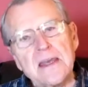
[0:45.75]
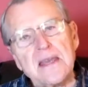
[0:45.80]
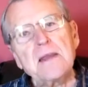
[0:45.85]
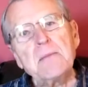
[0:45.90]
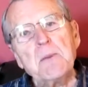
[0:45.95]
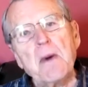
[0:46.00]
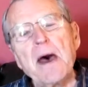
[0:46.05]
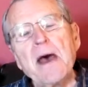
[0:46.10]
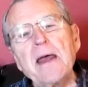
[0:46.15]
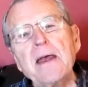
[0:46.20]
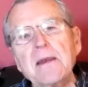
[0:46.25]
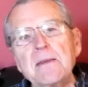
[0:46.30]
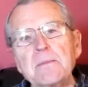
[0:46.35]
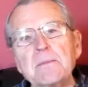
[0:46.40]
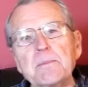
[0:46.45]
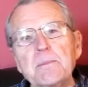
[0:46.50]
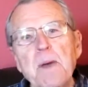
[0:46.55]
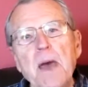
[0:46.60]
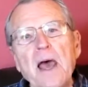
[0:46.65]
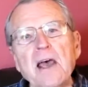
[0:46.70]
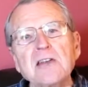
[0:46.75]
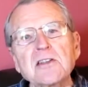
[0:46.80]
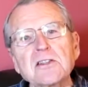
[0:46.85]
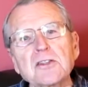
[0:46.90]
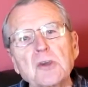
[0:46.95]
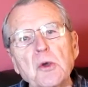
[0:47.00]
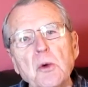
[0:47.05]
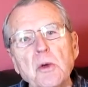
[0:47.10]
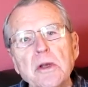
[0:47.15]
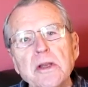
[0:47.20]
In my
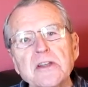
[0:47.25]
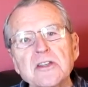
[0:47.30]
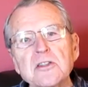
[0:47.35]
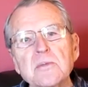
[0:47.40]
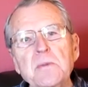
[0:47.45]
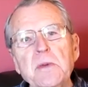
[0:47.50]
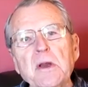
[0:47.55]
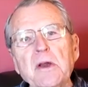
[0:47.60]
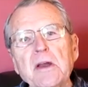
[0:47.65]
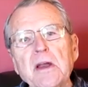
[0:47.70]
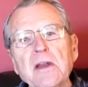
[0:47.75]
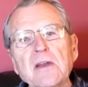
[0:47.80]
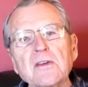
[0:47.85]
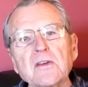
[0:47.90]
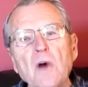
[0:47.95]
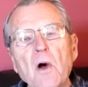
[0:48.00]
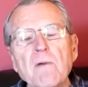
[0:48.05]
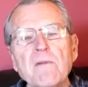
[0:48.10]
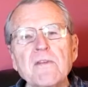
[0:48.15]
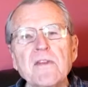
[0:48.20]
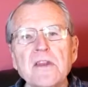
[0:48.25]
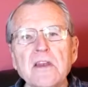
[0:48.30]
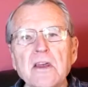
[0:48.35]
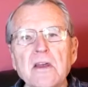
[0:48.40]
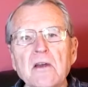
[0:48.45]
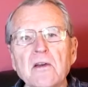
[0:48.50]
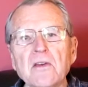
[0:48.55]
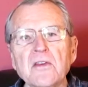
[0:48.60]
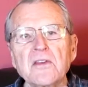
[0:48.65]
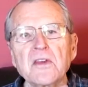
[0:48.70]
pastoral experience over the
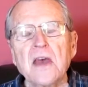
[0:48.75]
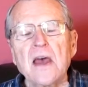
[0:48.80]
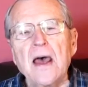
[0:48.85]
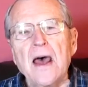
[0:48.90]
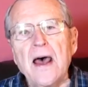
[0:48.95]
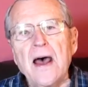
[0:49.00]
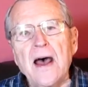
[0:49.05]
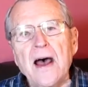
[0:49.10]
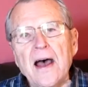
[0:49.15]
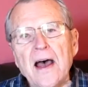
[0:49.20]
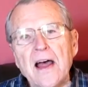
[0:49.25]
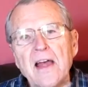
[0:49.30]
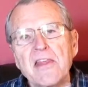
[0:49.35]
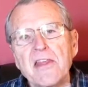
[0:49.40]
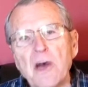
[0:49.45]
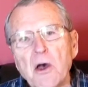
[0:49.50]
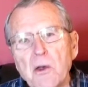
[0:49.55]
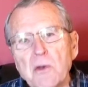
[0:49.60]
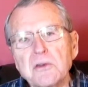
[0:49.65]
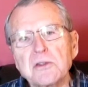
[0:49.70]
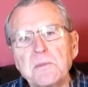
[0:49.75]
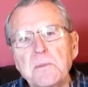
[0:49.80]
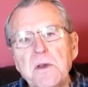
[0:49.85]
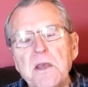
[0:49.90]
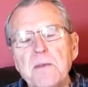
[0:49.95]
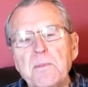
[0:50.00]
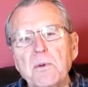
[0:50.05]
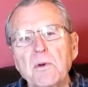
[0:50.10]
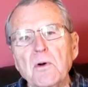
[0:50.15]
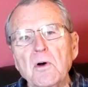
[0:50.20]
years, those
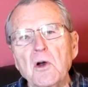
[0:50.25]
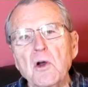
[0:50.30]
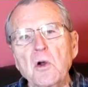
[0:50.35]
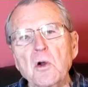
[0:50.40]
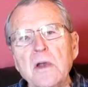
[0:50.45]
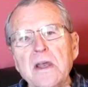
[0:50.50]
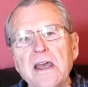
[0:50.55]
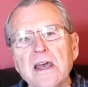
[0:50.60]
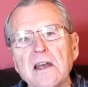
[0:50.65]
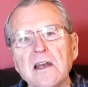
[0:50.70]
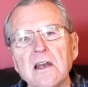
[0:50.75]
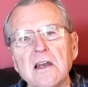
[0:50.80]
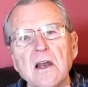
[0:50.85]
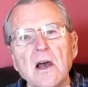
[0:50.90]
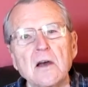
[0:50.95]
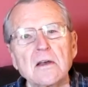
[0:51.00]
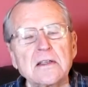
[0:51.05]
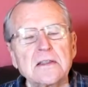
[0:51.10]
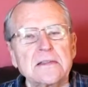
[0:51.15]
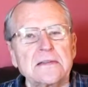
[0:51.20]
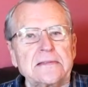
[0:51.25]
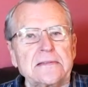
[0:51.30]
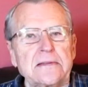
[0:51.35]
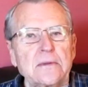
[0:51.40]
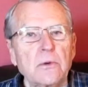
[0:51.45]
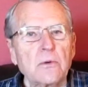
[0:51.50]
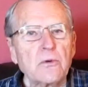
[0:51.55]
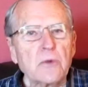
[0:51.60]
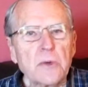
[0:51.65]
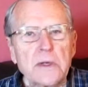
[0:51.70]
people who get
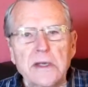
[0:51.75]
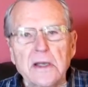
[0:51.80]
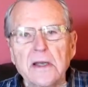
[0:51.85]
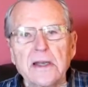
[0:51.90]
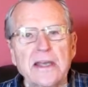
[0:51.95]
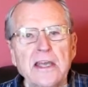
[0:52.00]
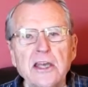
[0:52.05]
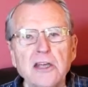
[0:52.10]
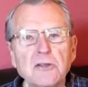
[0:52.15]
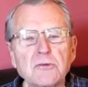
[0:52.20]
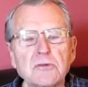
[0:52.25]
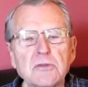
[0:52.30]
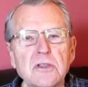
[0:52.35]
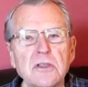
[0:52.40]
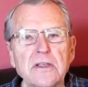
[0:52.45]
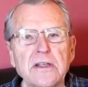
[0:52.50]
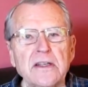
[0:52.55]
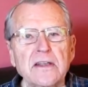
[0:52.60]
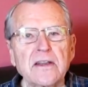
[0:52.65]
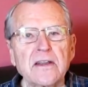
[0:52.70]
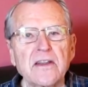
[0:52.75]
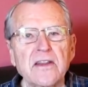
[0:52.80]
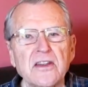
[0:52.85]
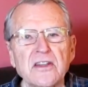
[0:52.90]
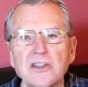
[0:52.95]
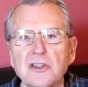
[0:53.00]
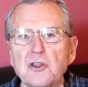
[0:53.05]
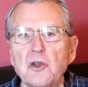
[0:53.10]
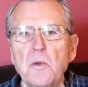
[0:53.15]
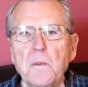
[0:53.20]
really interested in
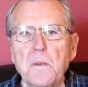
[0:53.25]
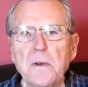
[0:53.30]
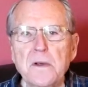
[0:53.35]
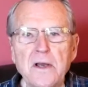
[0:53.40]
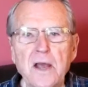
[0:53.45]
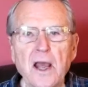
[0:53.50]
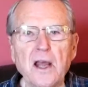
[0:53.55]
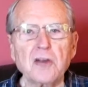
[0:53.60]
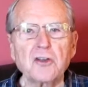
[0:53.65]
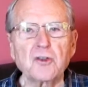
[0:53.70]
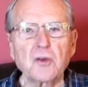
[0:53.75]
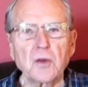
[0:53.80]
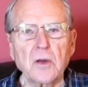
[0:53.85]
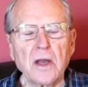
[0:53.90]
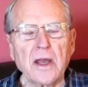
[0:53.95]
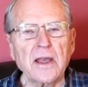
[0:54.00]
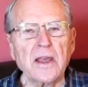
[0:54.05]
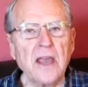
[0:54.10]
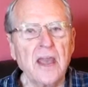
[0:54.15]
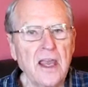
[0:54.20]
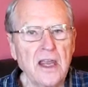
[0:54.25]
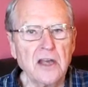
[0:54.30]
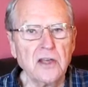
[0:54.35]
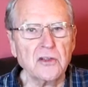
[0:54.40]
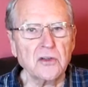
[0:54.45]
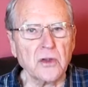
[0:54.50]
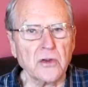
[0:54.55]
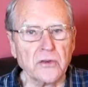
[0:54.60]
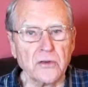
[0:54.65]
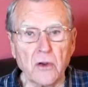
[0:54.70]
the supernatural, like
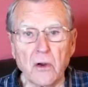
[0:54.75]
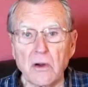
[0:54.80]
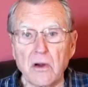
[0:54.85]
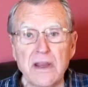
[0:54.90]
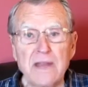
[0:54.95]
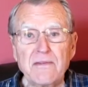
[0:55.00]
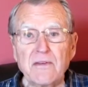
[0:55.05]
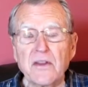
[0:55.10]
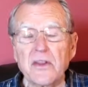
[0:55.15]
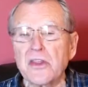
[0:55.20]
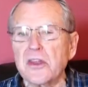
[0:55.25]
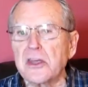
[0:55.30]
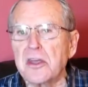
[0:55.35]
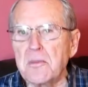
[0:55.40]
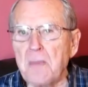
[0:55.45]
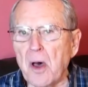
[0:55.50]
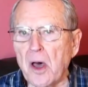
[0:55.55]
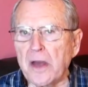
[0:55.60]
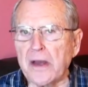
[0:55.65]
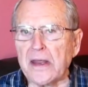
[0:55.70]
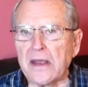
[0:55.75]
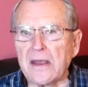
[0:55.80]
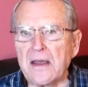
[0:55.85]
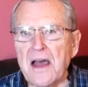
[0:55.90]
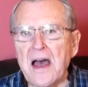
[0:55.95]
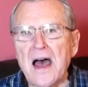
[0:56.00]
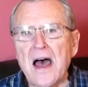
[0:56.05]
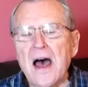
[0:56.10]
angels or even the demonic,